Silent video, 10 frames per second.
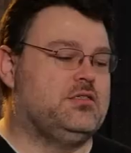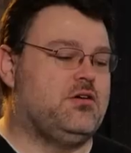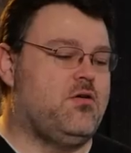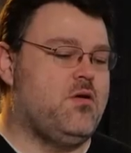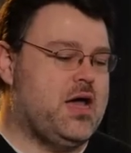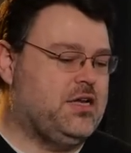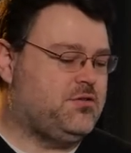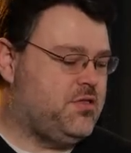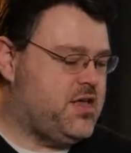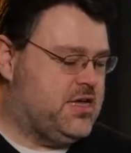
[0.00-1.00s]
So
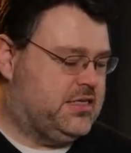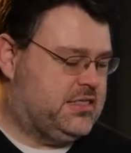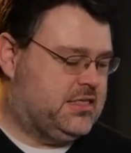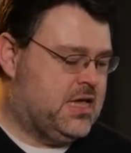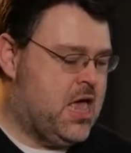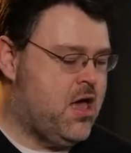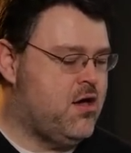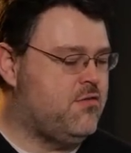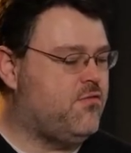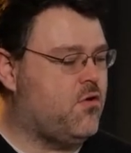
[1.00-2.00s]
enter this,
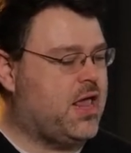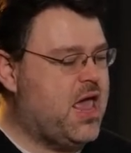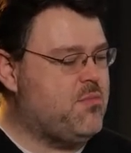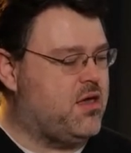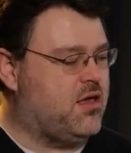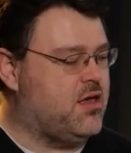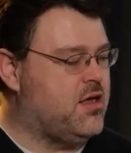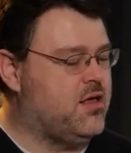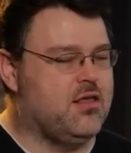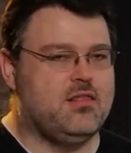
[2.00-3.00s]
for gaming,
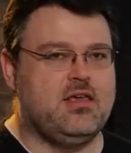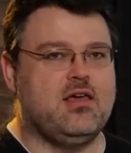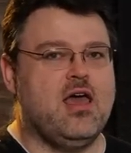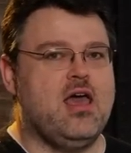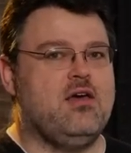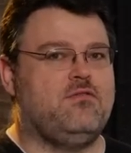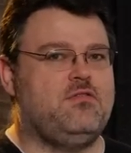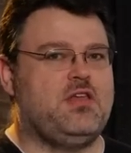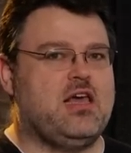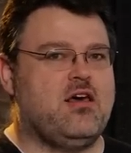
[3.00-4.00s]
the
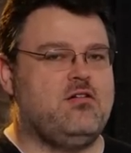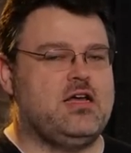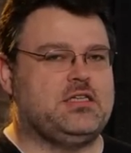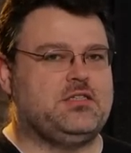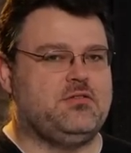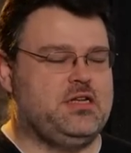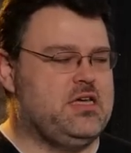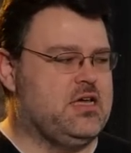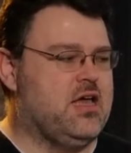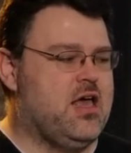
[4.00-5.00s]
5800X
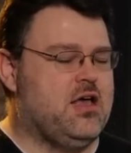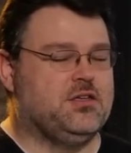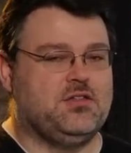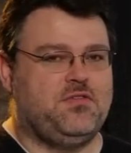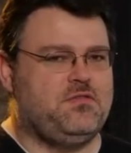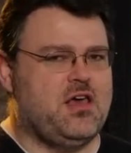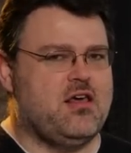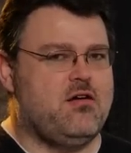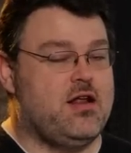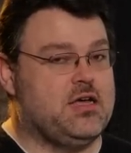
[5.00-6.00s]
3D. So the
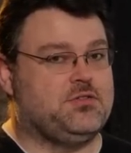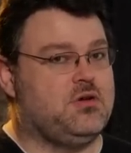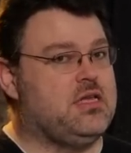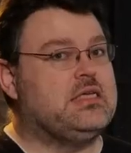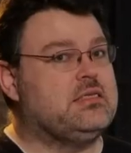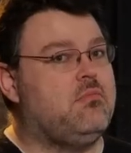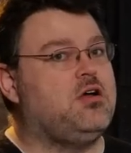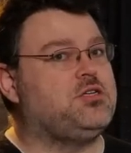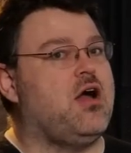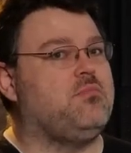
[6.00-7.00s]
5800X really isn't
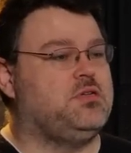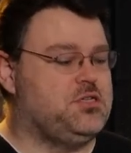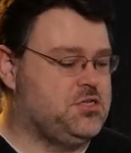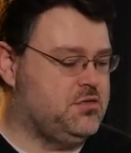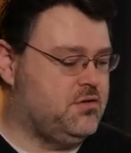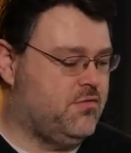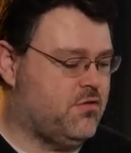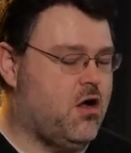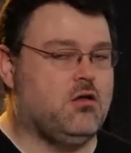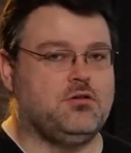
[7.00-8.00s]
much competition
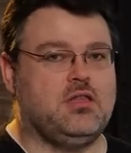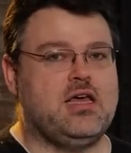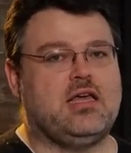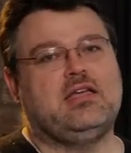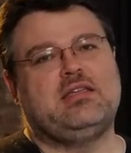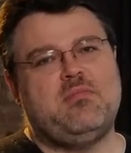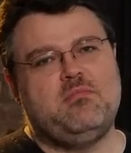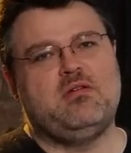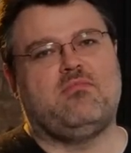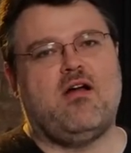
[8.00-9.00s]
for Alder Lake, except
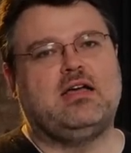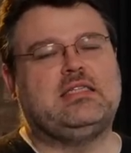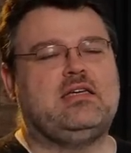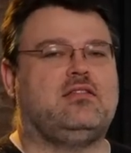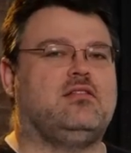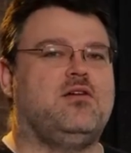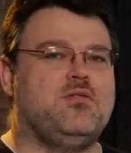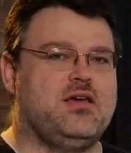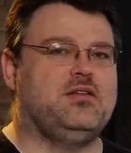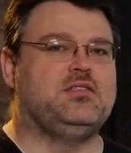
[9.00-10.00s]
maybe in pricing at the
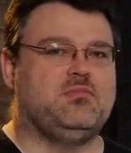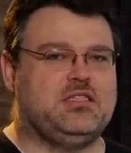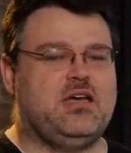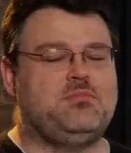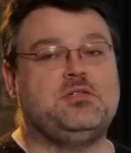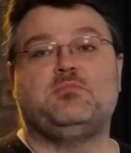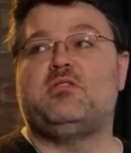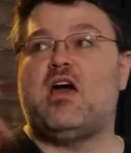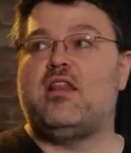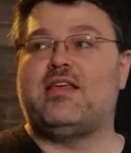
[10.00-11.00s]
low end, some exceptions, but
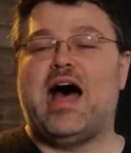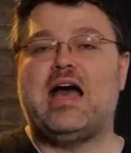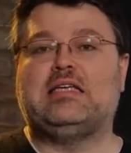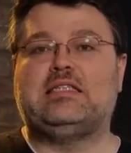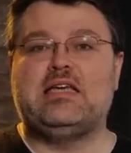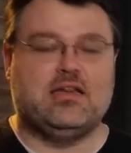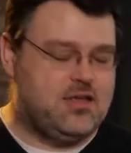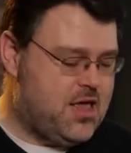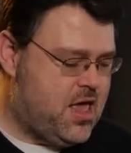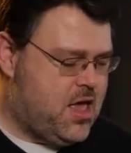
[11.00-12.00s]
not at the highest end.
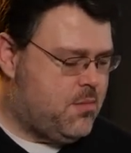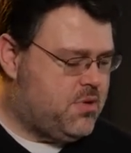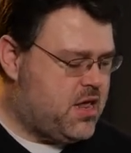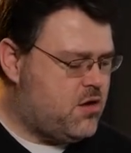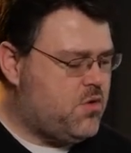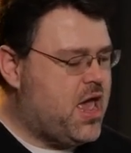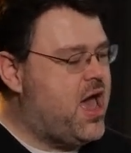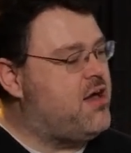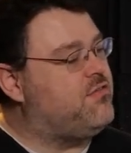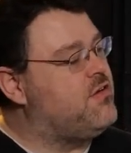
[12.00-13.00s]
But here we
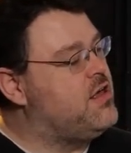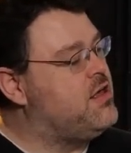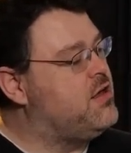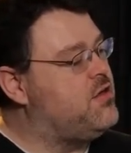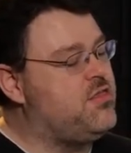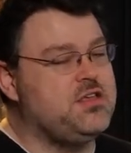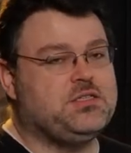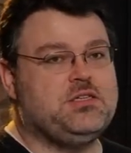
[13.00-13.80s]
have this